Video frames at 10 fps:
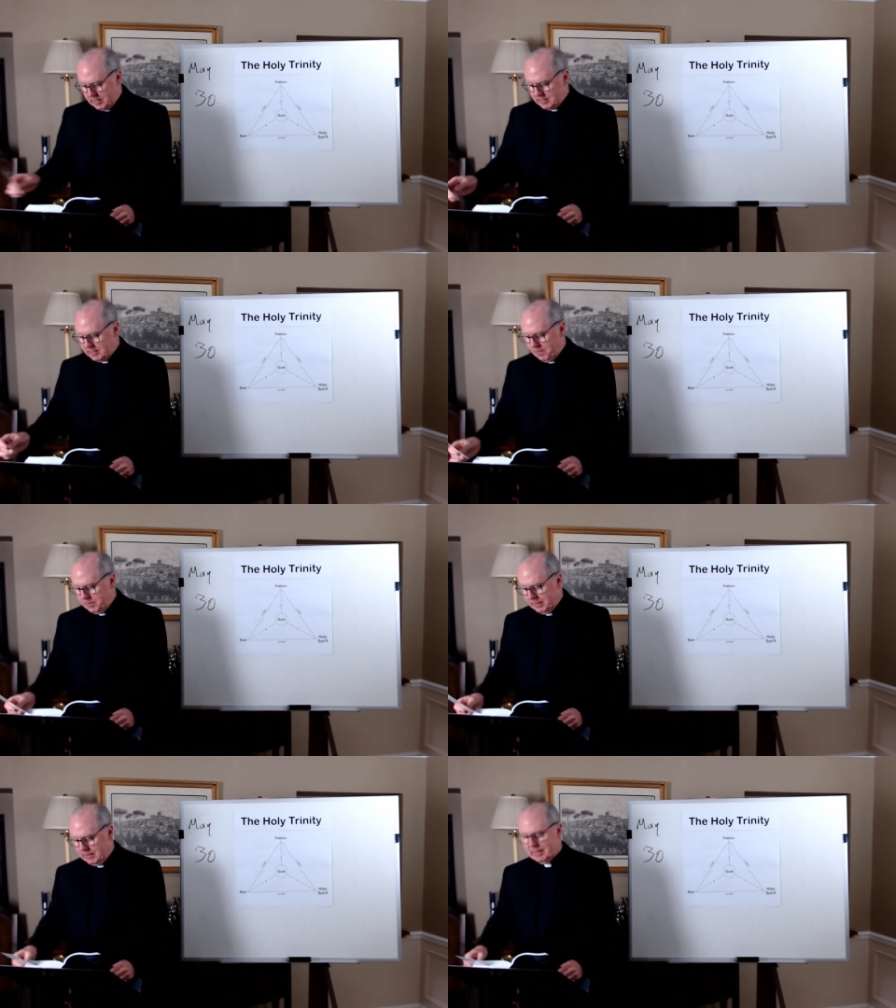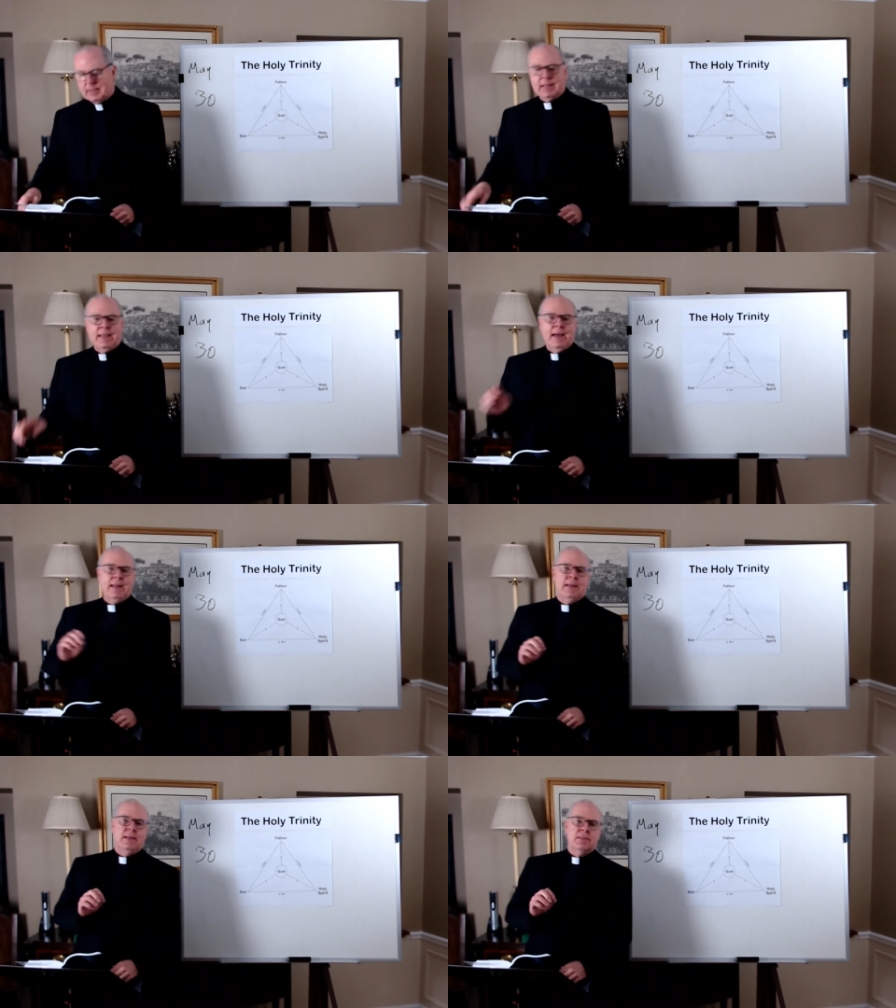something that the
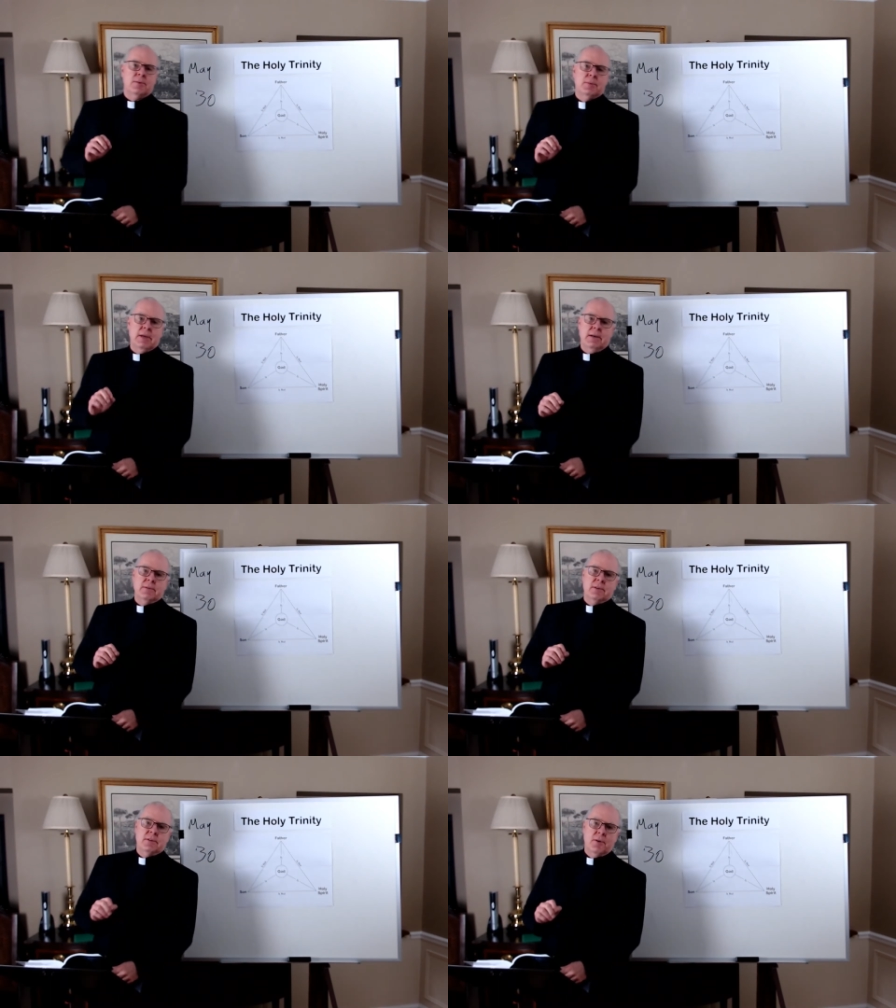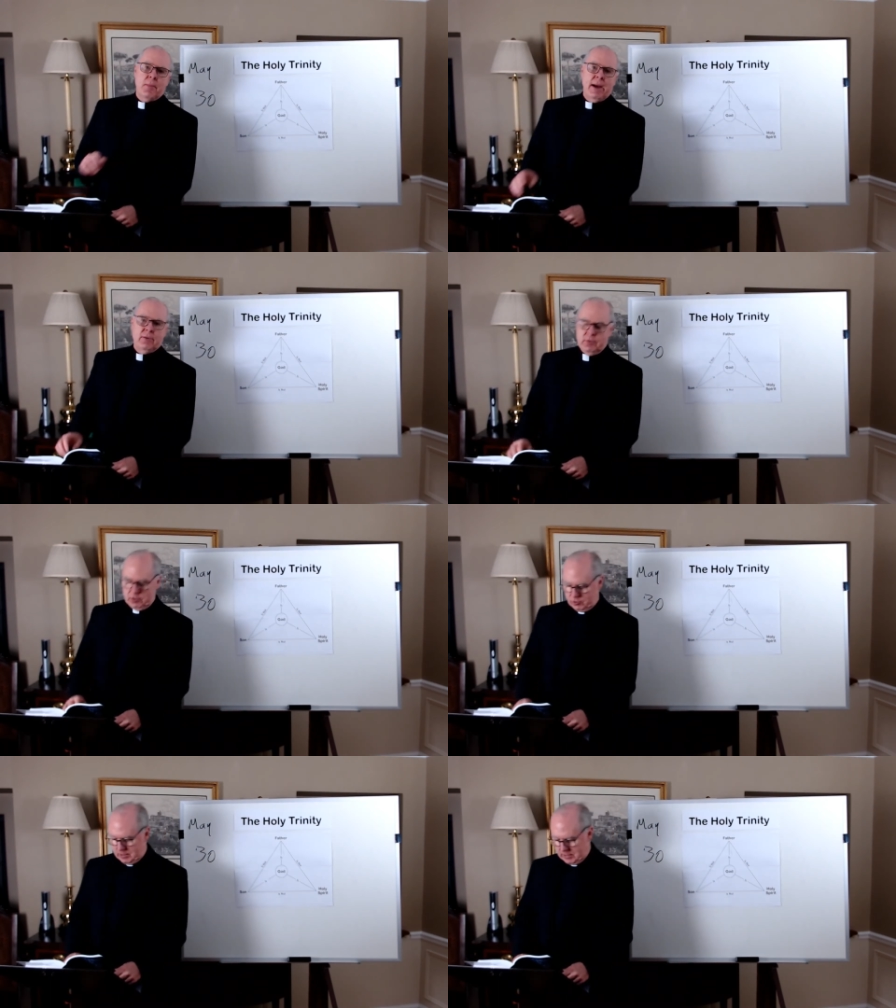Catechism tells us about the
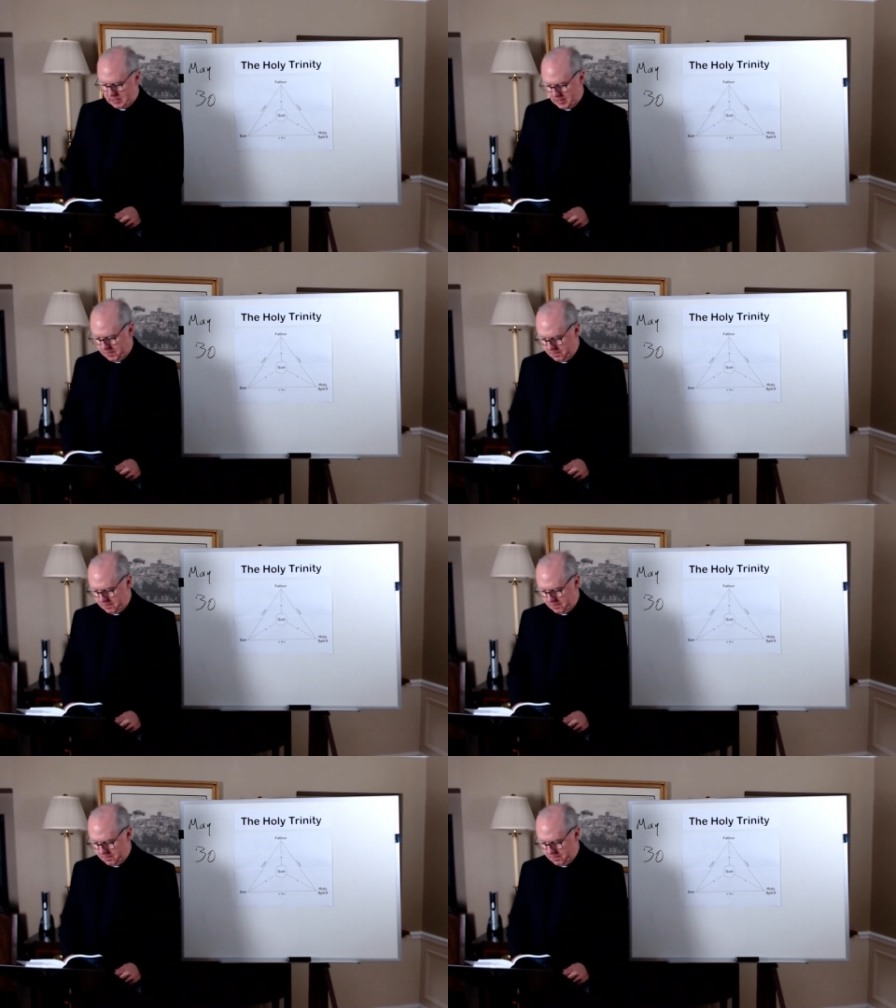Trinity.